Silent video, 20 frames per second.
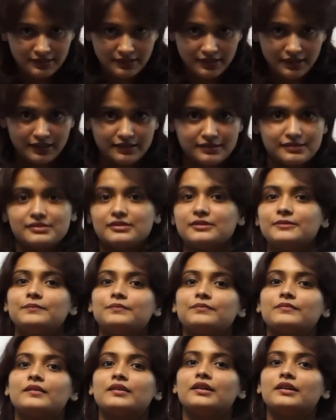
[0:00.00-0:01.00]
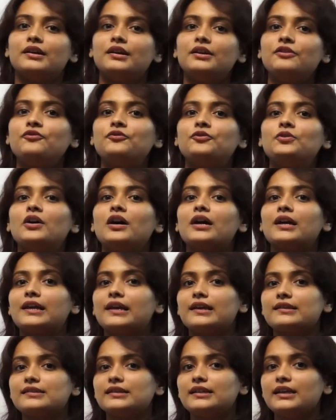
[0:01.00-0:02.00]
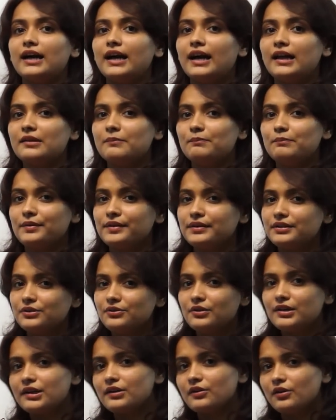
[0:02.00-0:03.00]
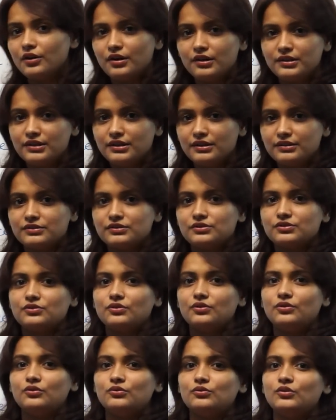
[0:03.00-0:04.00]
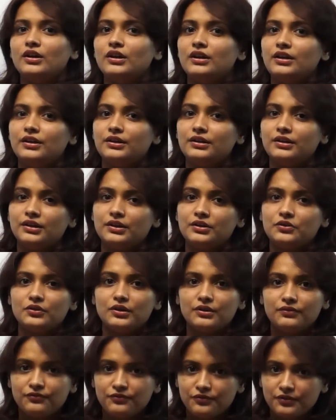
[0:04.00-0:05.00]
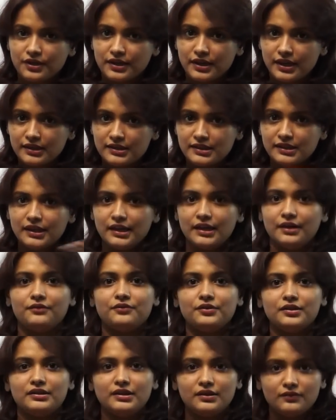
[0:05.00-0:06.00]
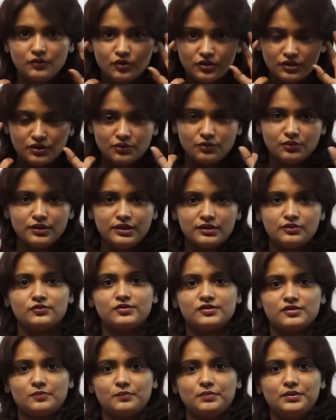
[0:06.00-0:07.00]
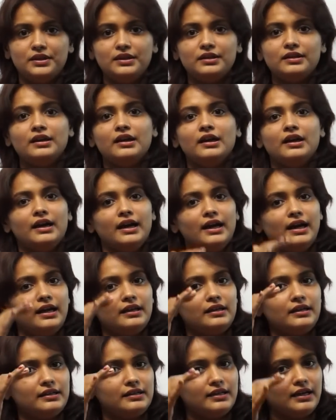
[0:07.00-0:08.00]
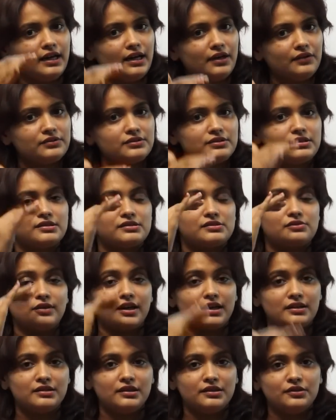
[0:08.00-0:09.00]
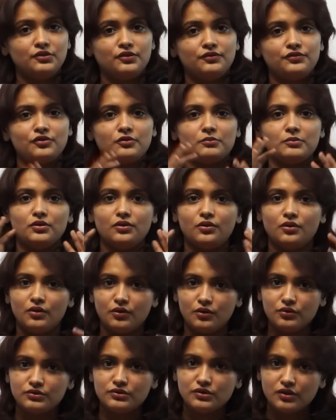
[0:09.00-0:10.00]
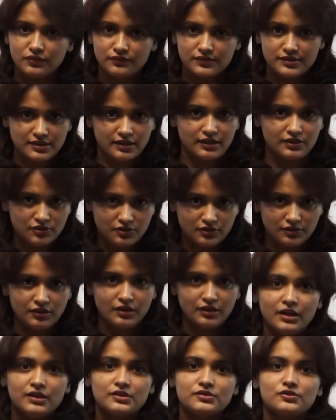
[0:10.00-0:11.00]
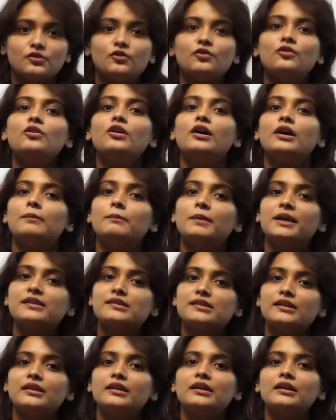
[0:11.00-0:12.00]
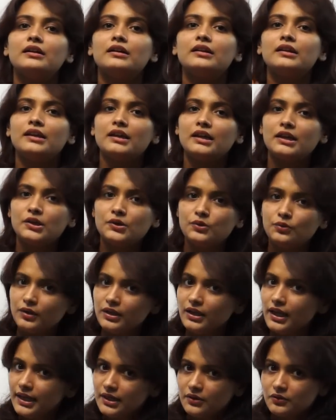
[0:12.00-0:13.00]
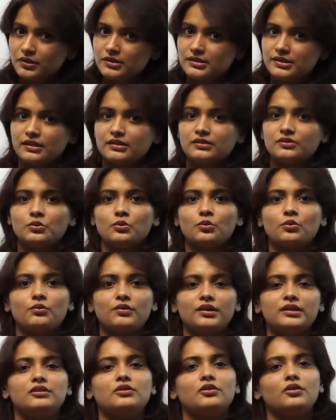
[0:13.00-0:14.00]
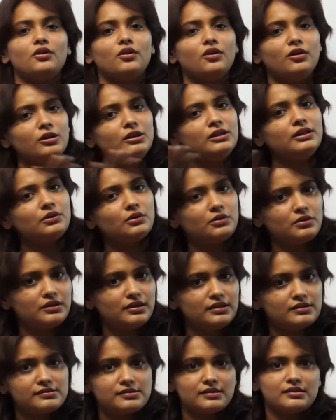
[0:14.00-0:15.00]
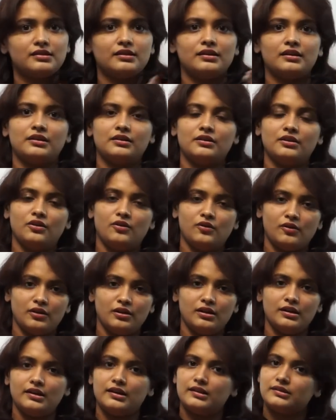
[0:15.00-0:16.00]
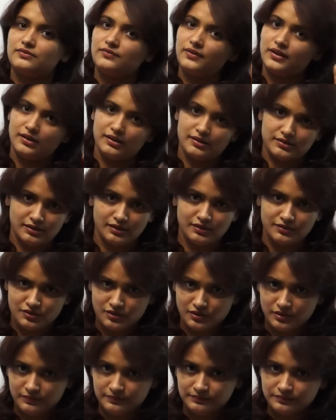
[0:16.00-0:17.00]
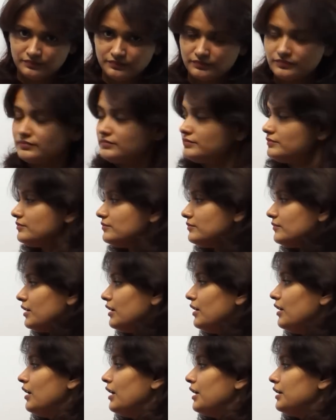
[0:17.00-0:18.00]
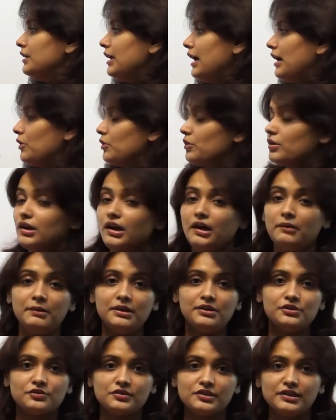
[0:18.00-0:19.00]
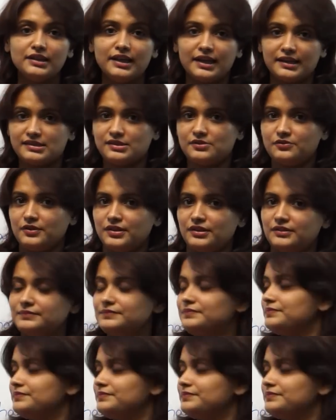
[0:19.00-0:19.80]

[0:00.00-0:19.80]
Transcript: Yes, if you are gazing at a particular audience, so here you are forgetting everything what you are going to speak, and it has distracted you from your own conversation. So maintaining an equal eye contact with all the audience sitting in the hall is very essential. Now coming to the next one.